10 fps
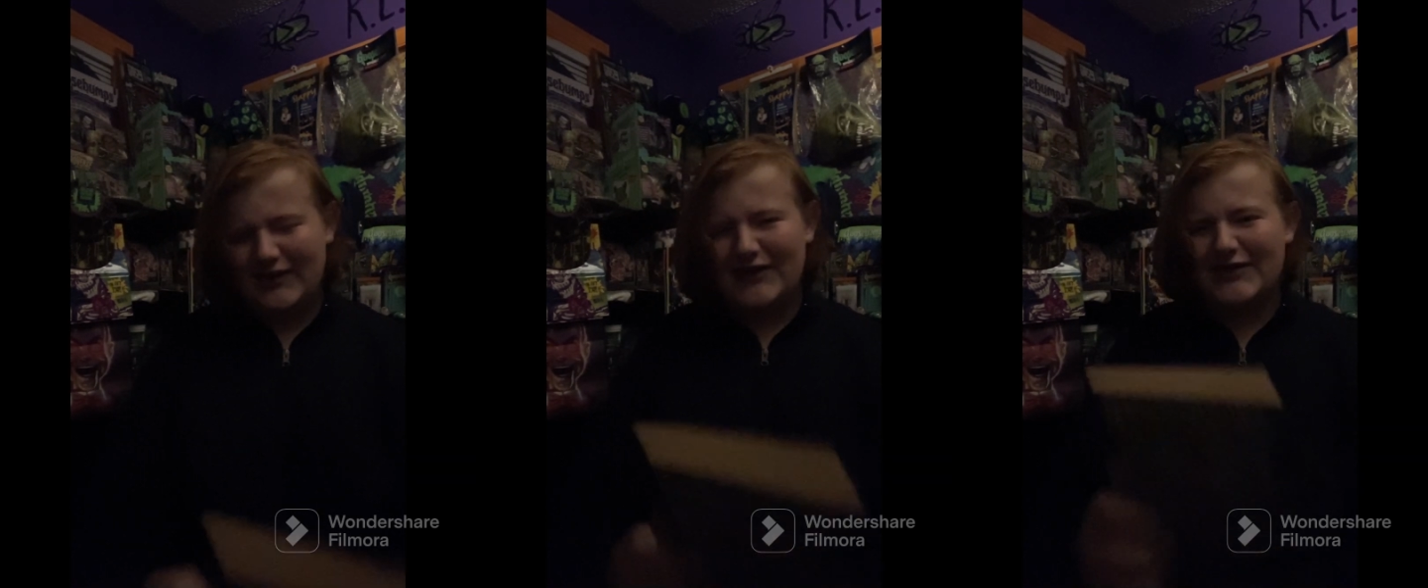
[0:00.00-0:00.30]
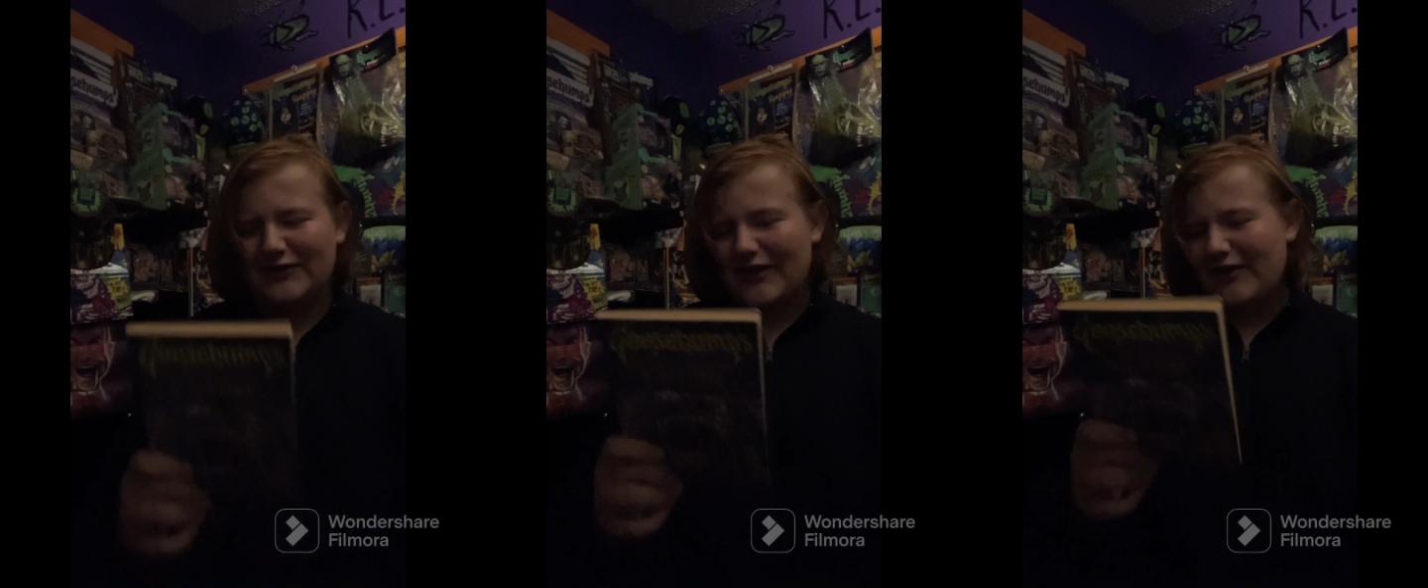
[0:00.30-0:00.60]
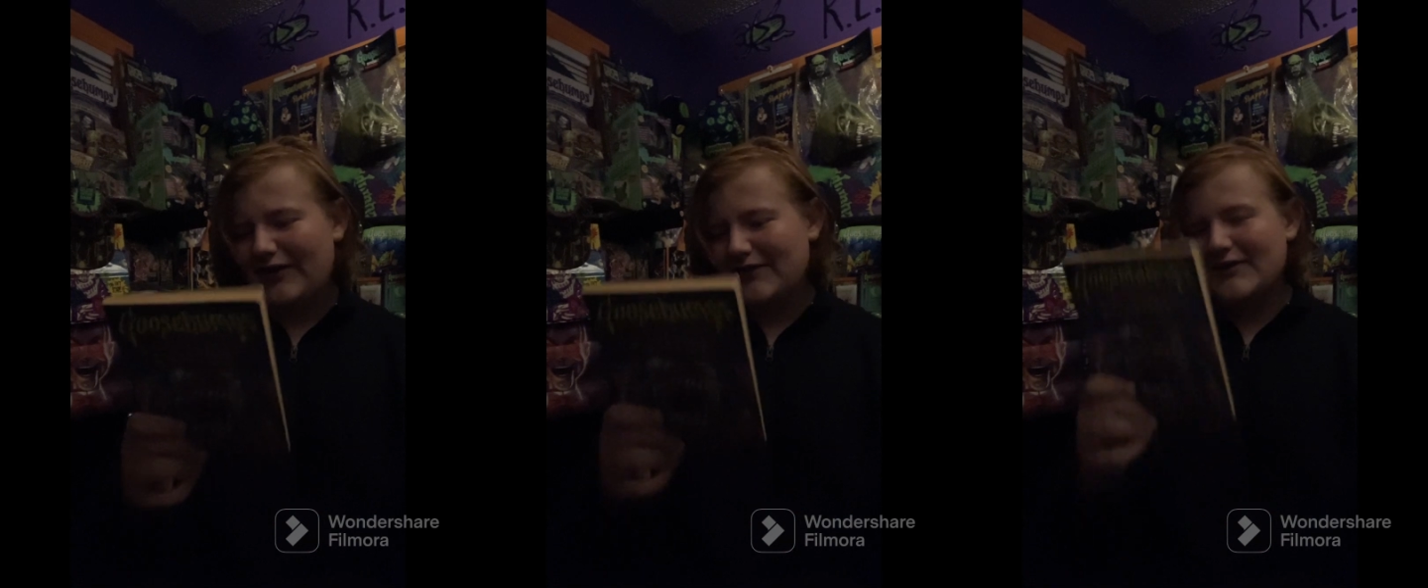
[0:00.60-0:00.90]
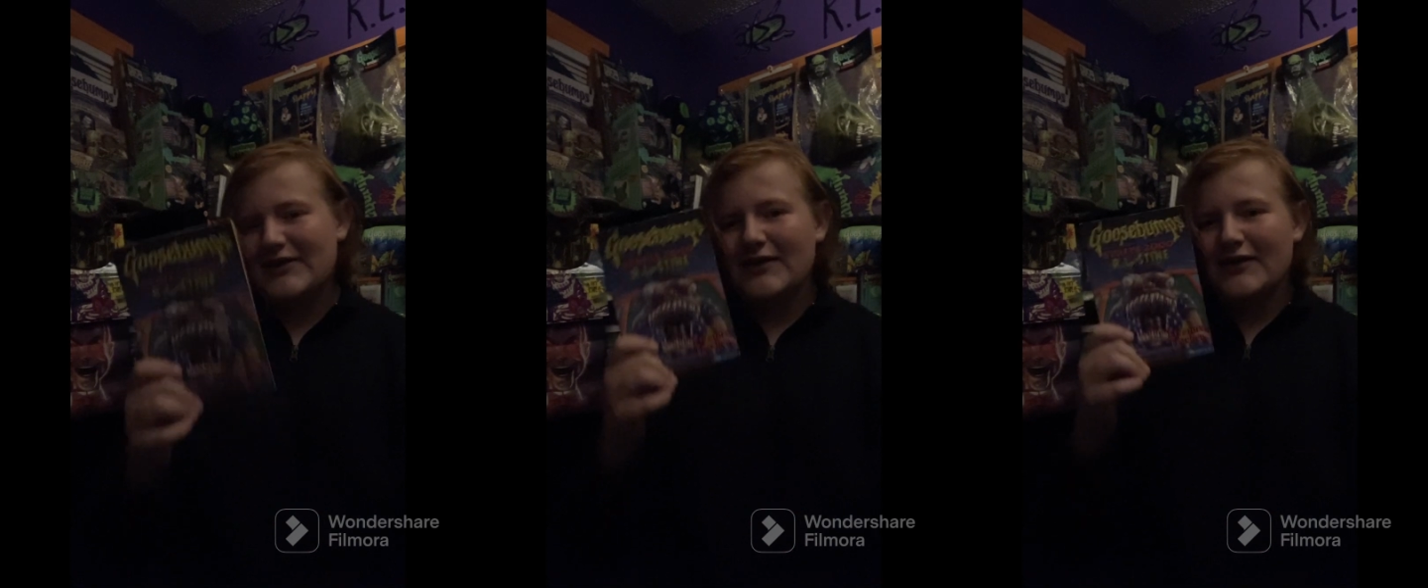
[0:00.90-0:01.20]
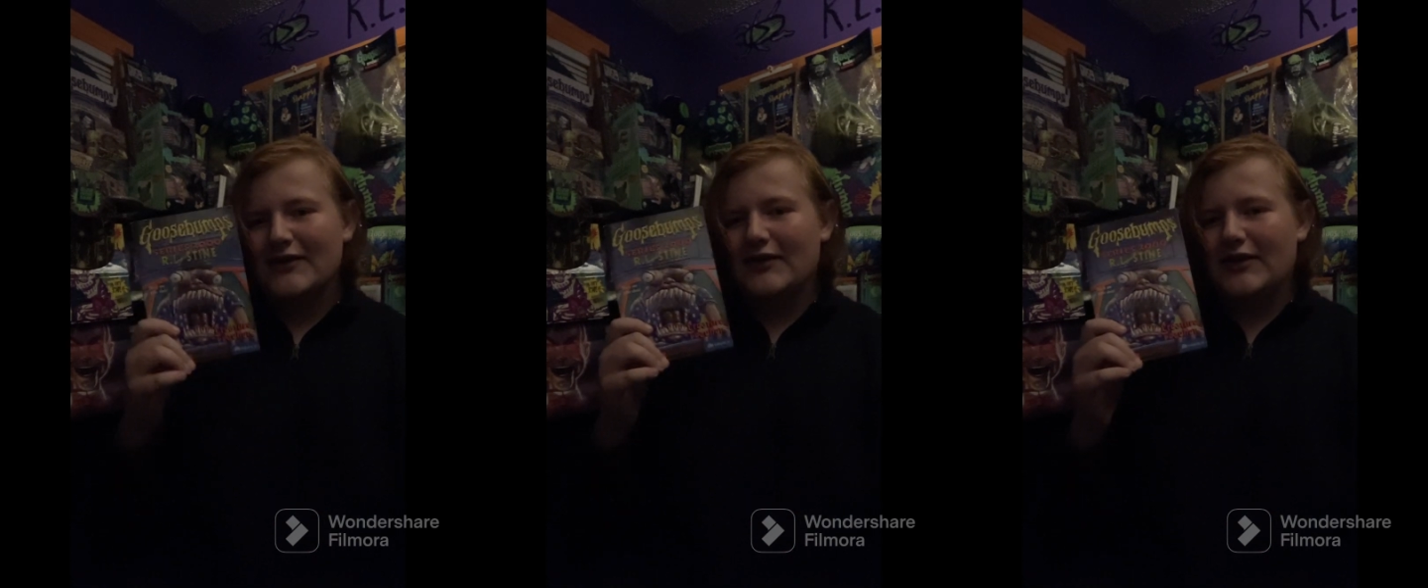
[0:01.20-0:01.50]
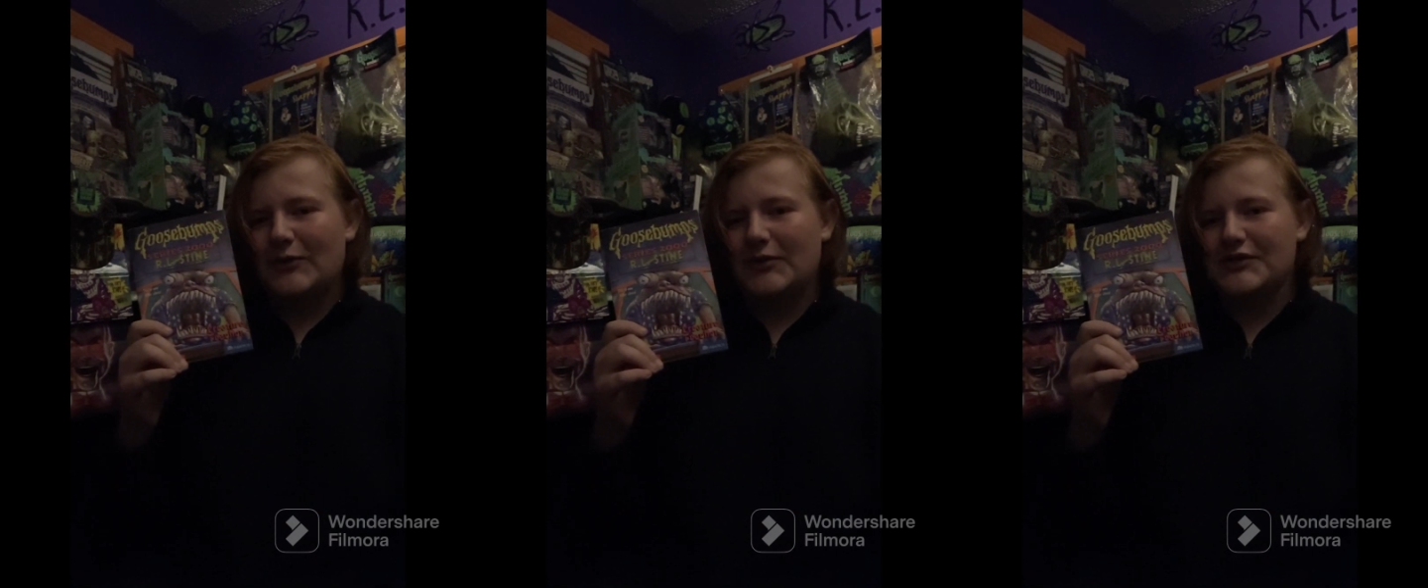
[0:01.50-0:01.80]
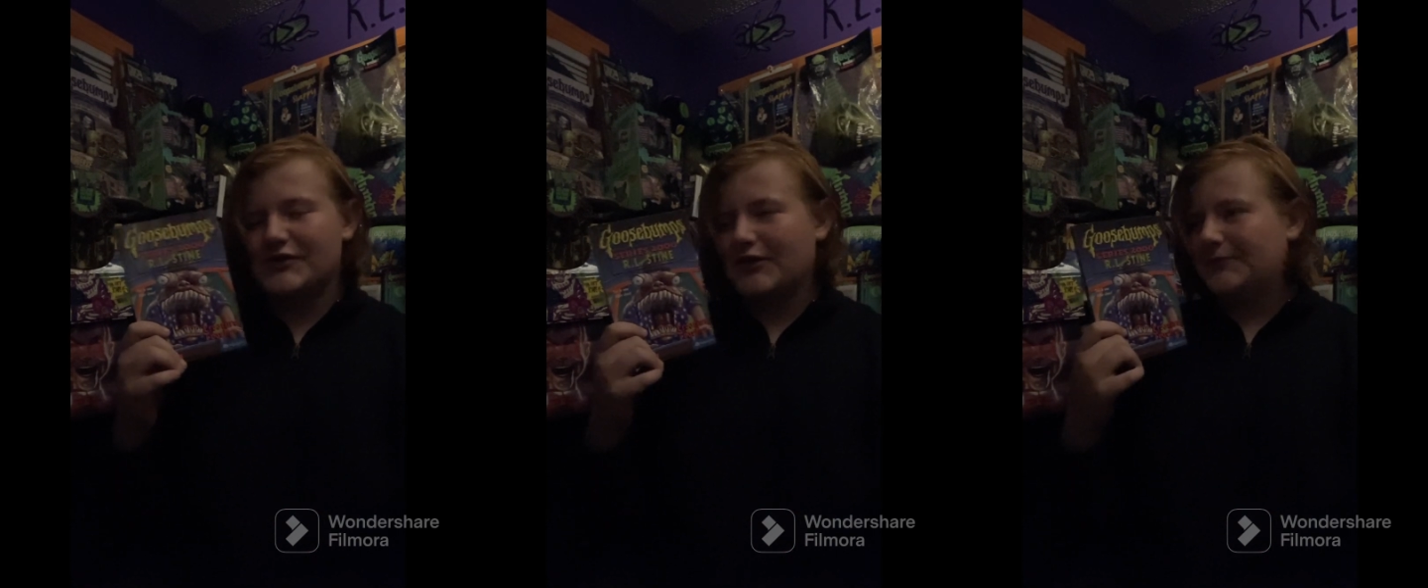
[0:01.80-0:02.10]
It's hilarious.
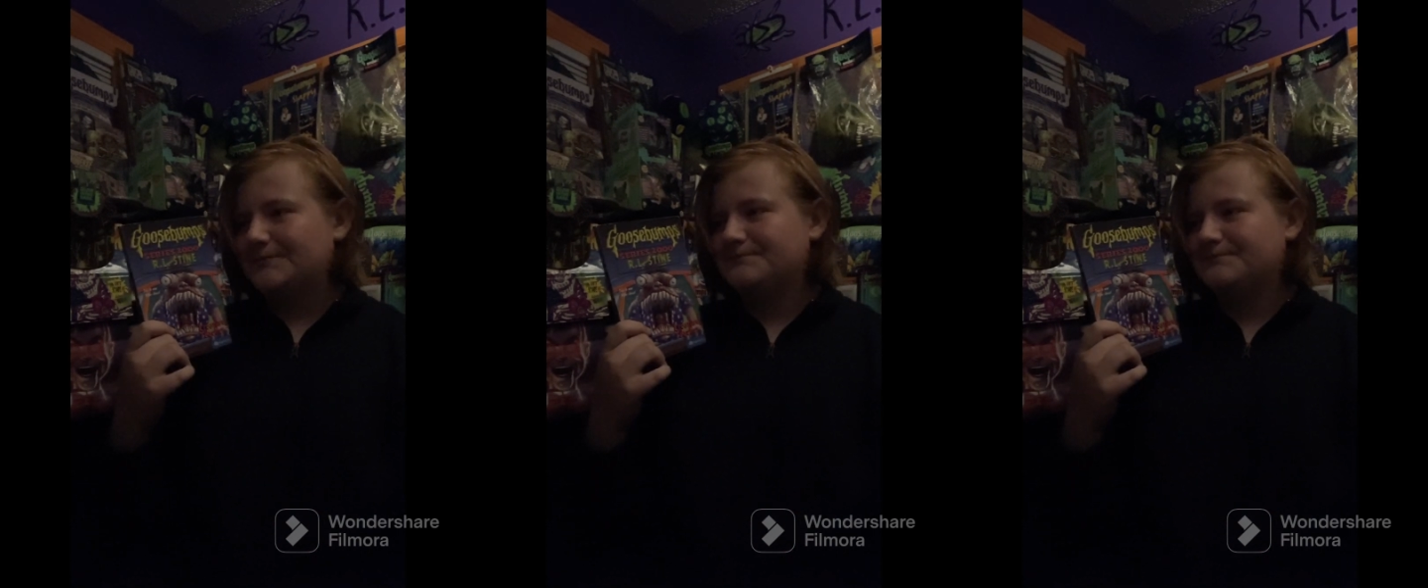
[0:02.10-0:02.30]
Anyways, yeah.